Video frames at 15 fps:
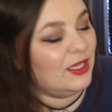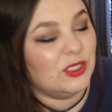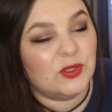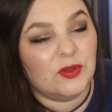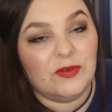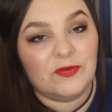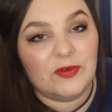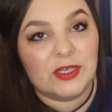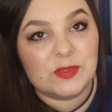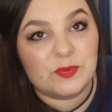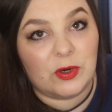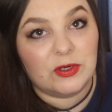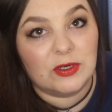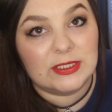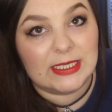So the first
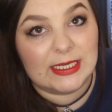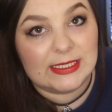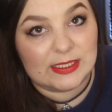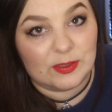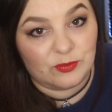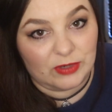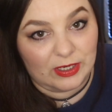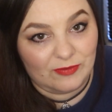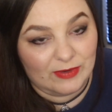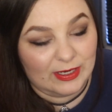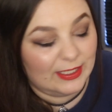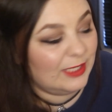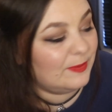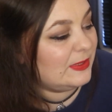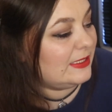product is the bright
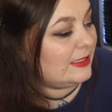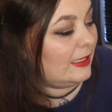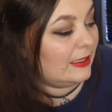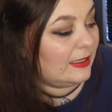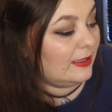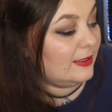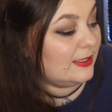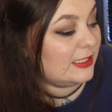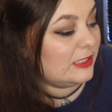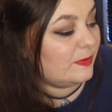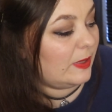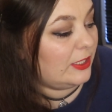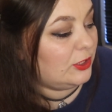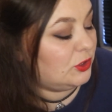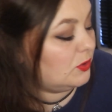red lipstick, and this is
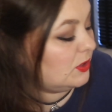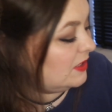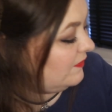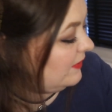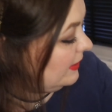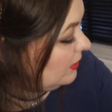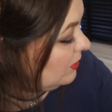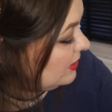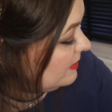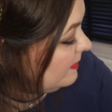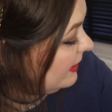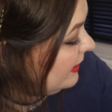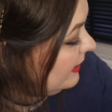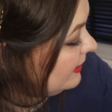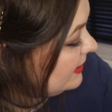by Josephine
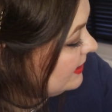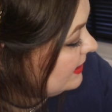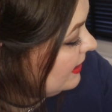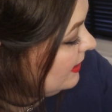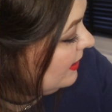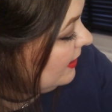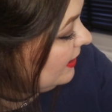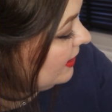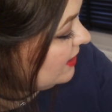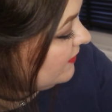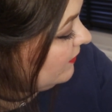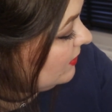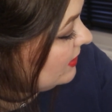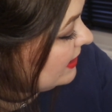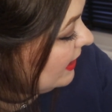Cosmetics. It's
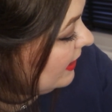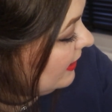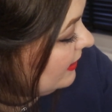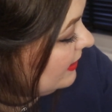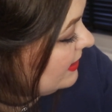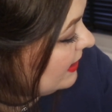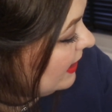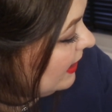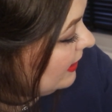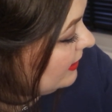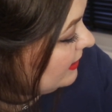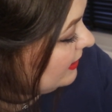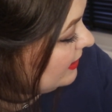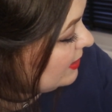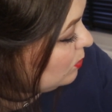full size and
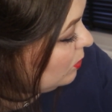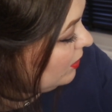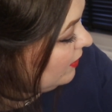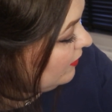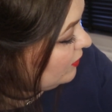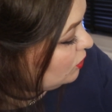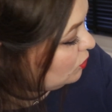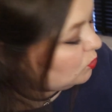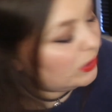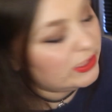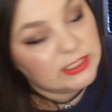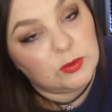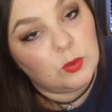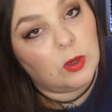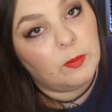it is worth
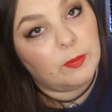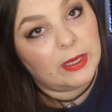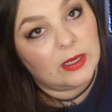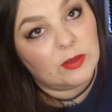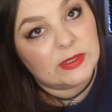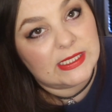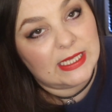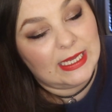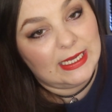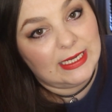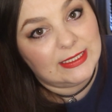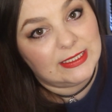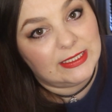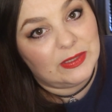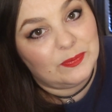
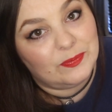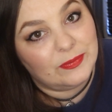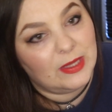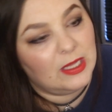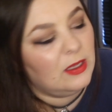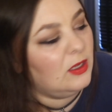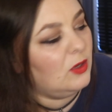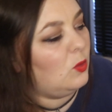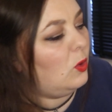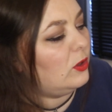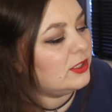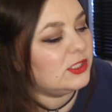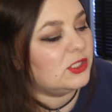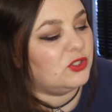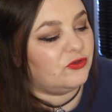£21.80. What
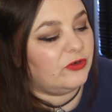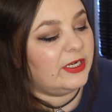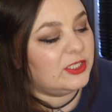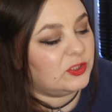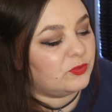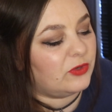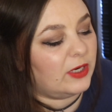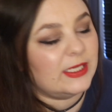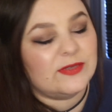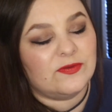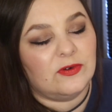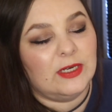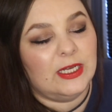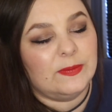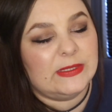a strange price
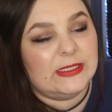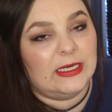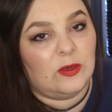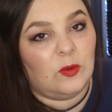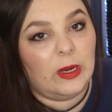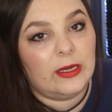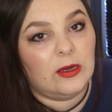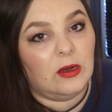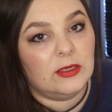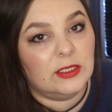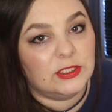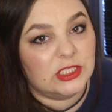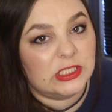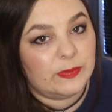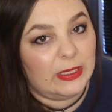for a lipstick. Why can't it
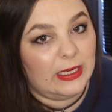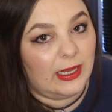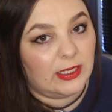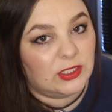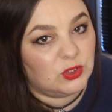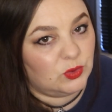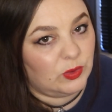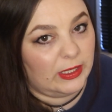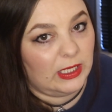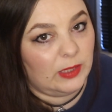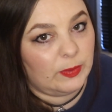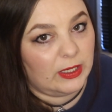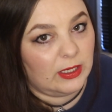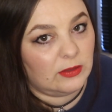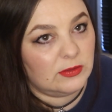just be like
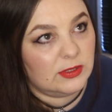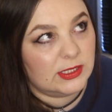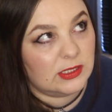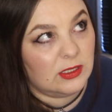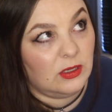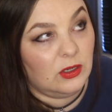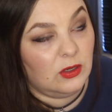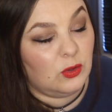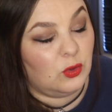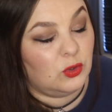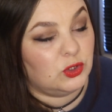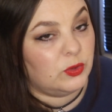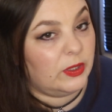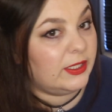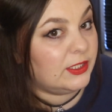£20 or
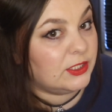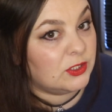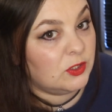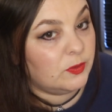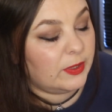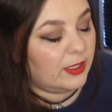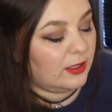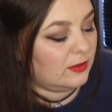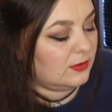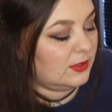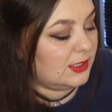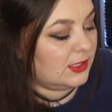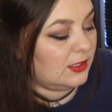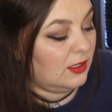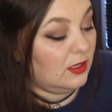
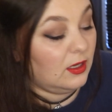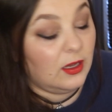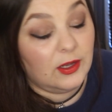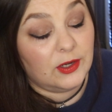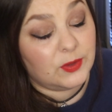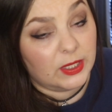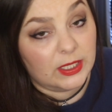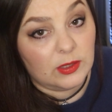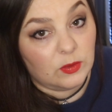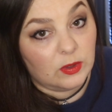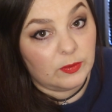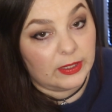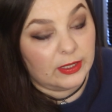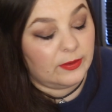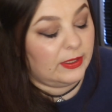£22?
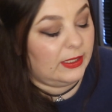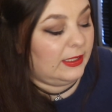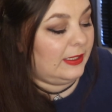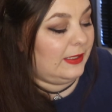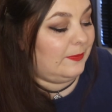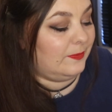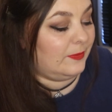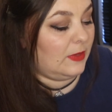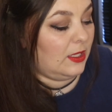£21.80.